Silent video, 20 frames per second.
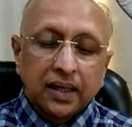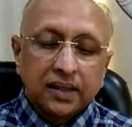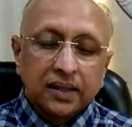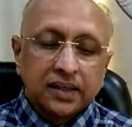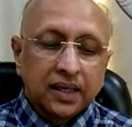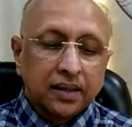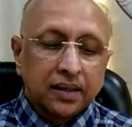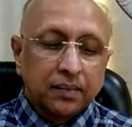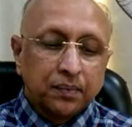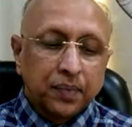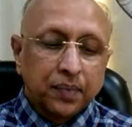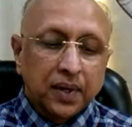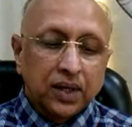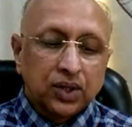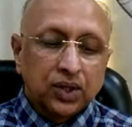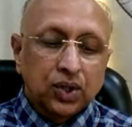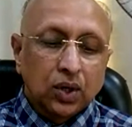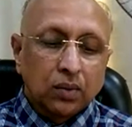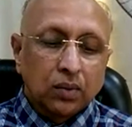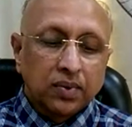there is an
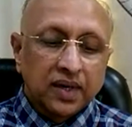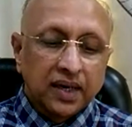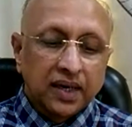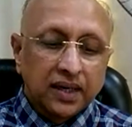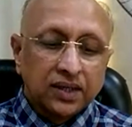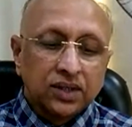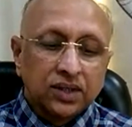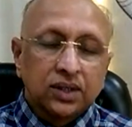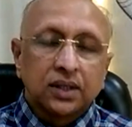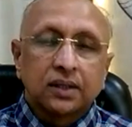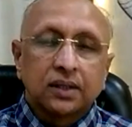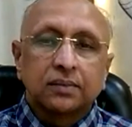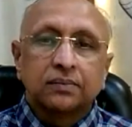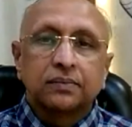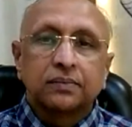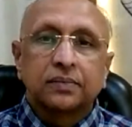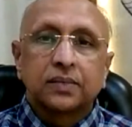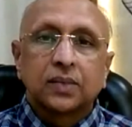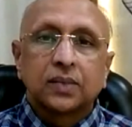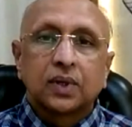impression of a danger.
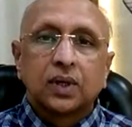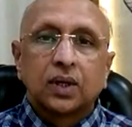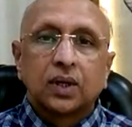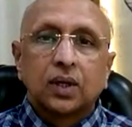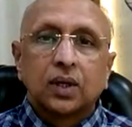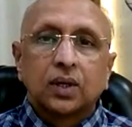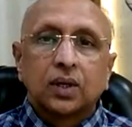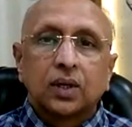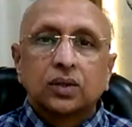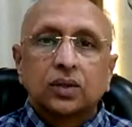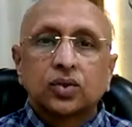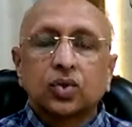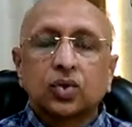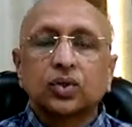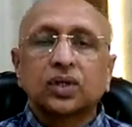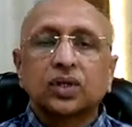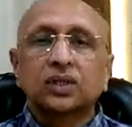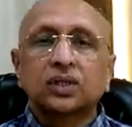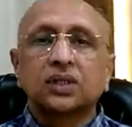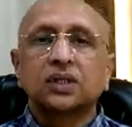So
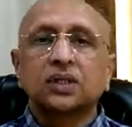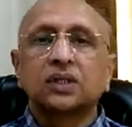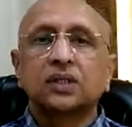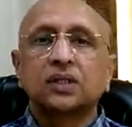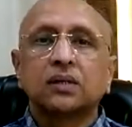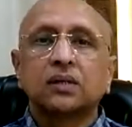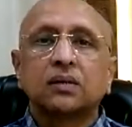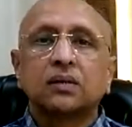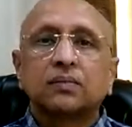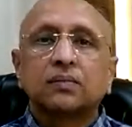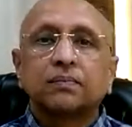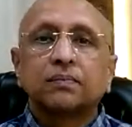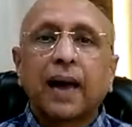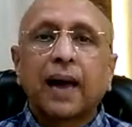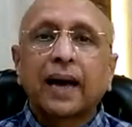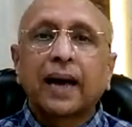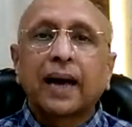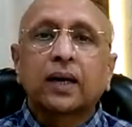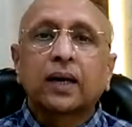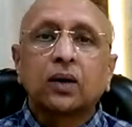this is the
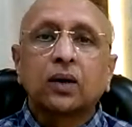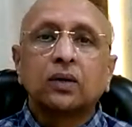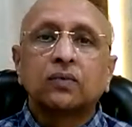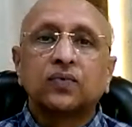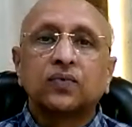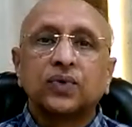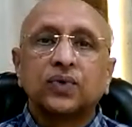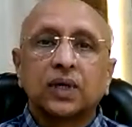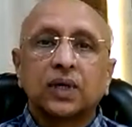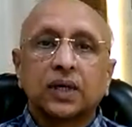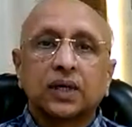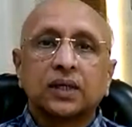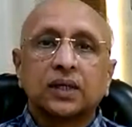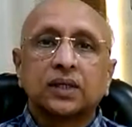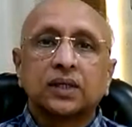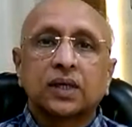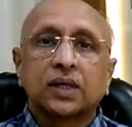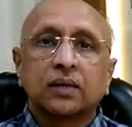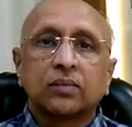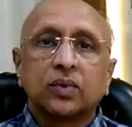background fear
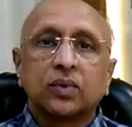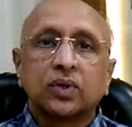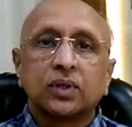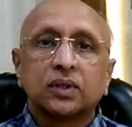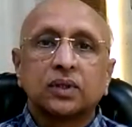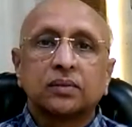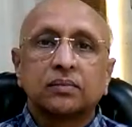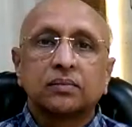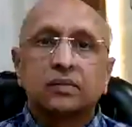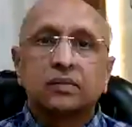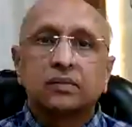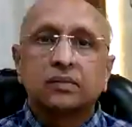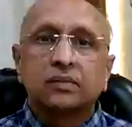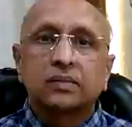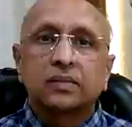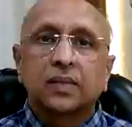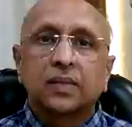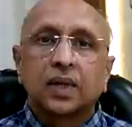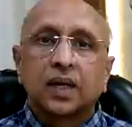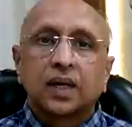in stramonium.
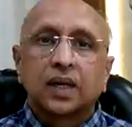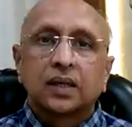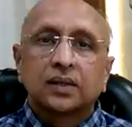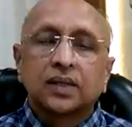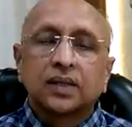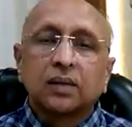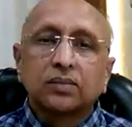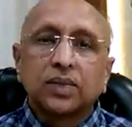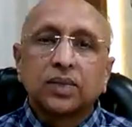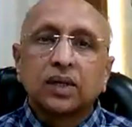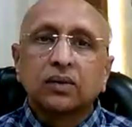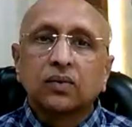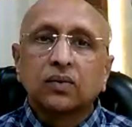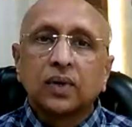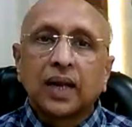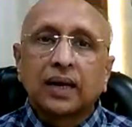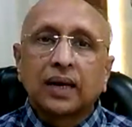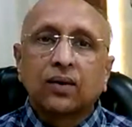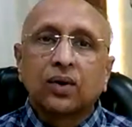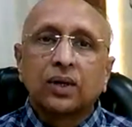Something
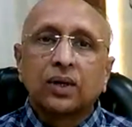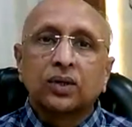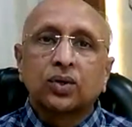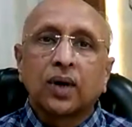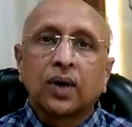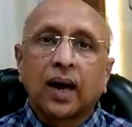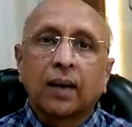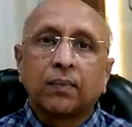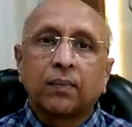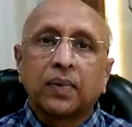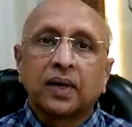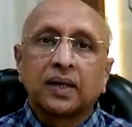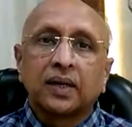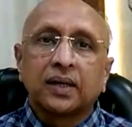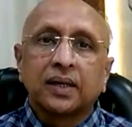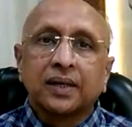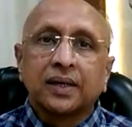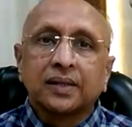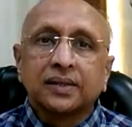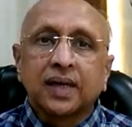will going to
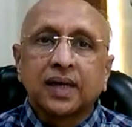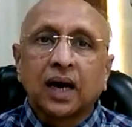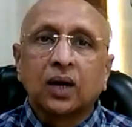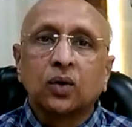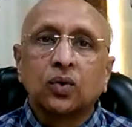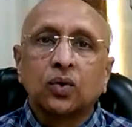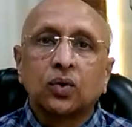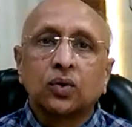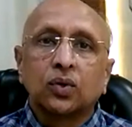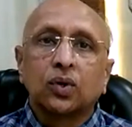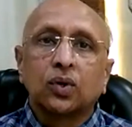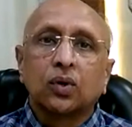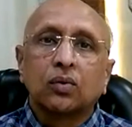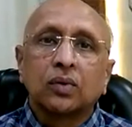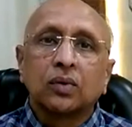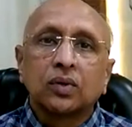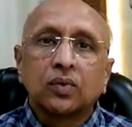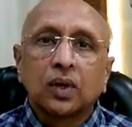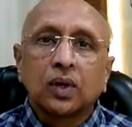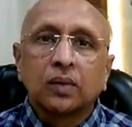happen. He is alone. No
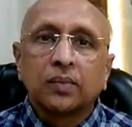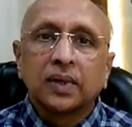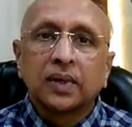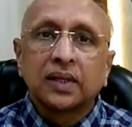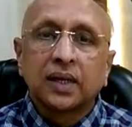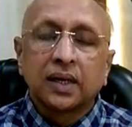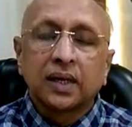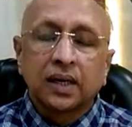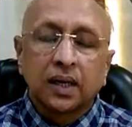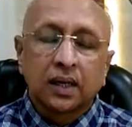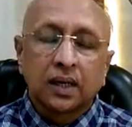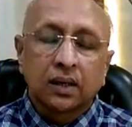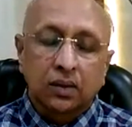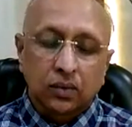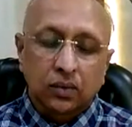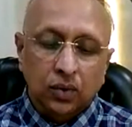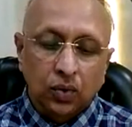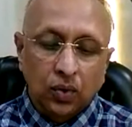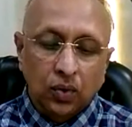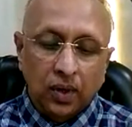one will be
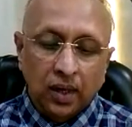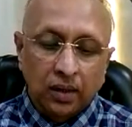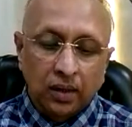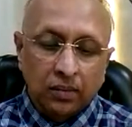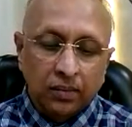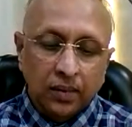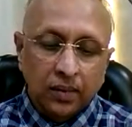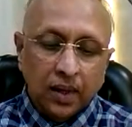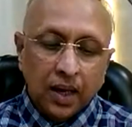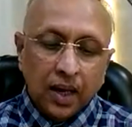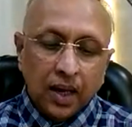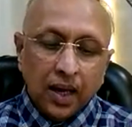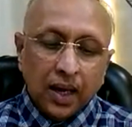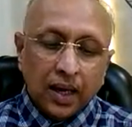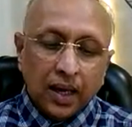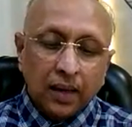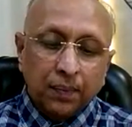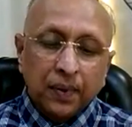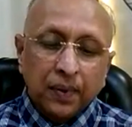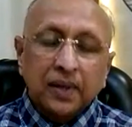there to help.
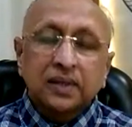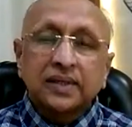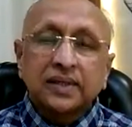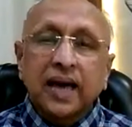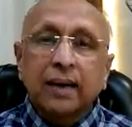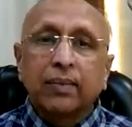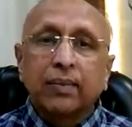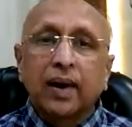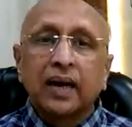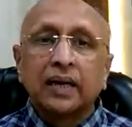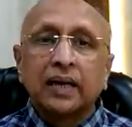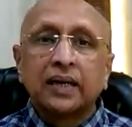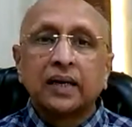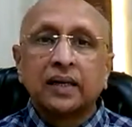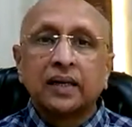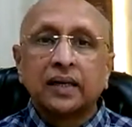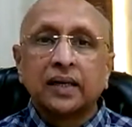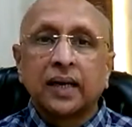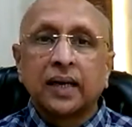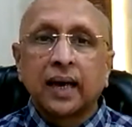He feels
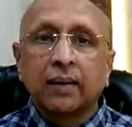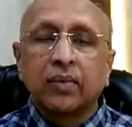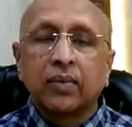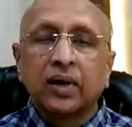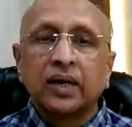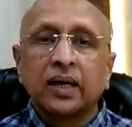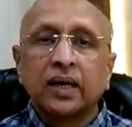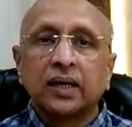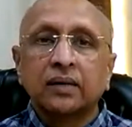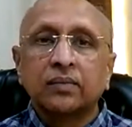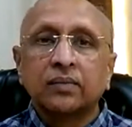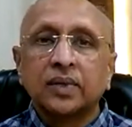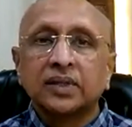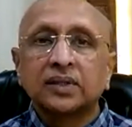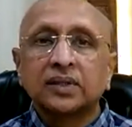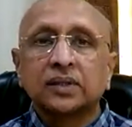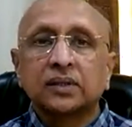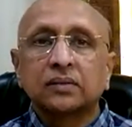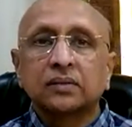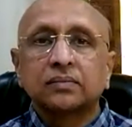abandoned. Abandoned
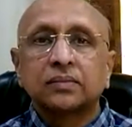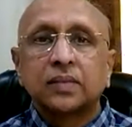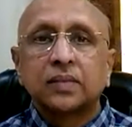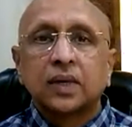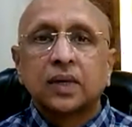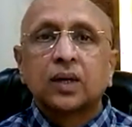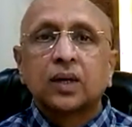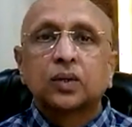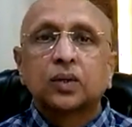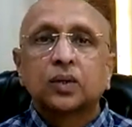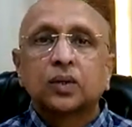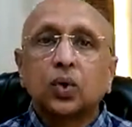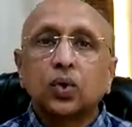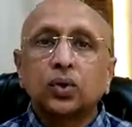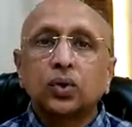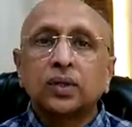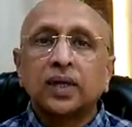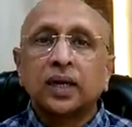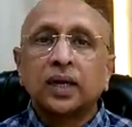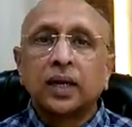means
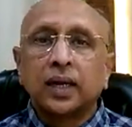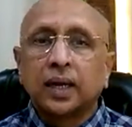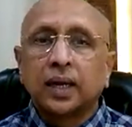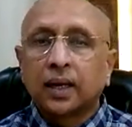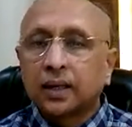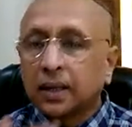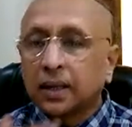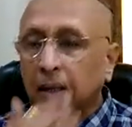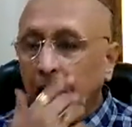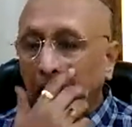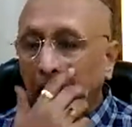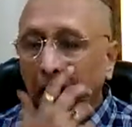sodundilila,